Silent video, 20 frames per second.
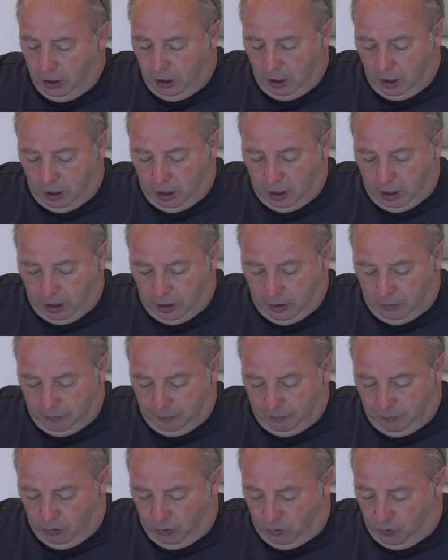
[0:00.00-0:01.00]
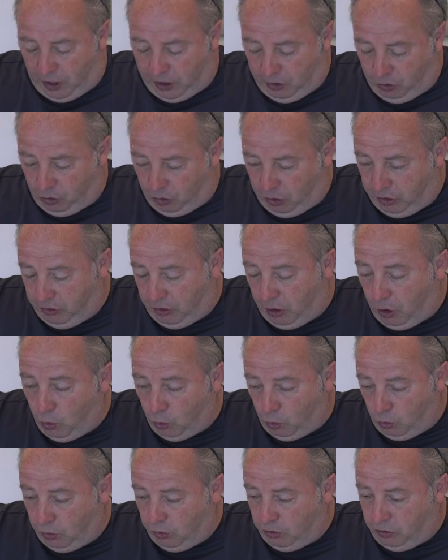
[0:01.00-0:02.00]
franchise
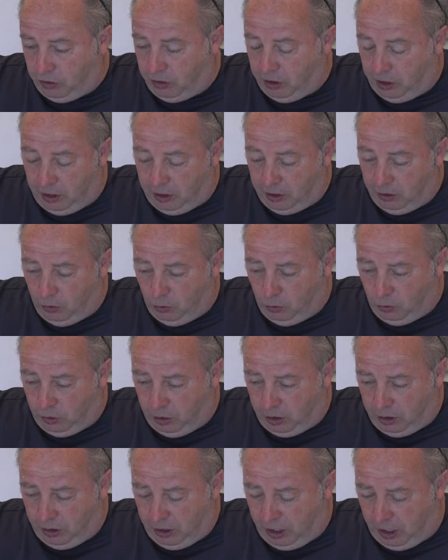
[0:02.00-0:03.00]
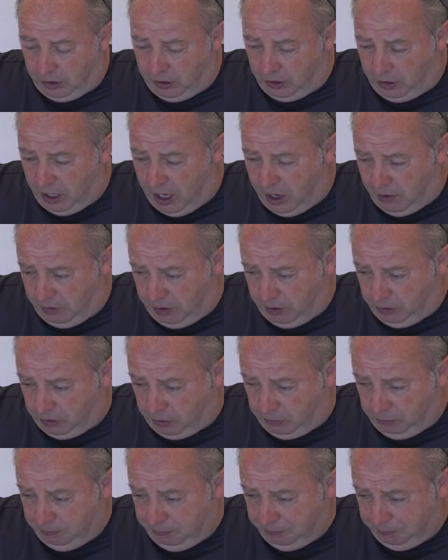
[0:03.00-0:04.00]
holders in all the London
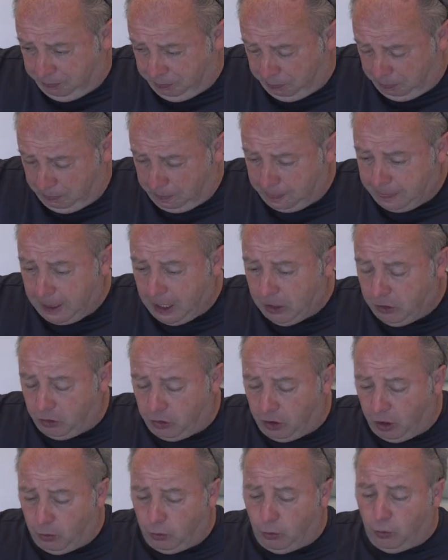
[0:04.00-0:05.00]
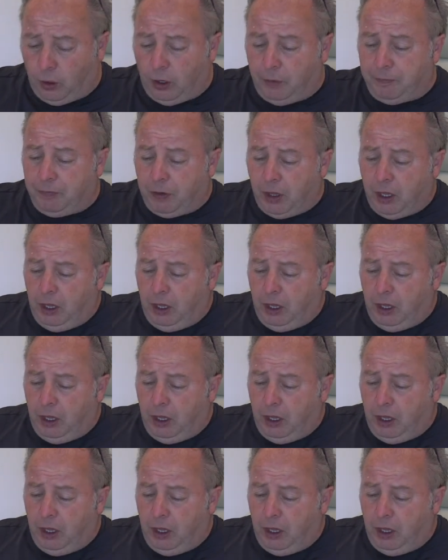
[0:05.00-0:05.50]
areas. So,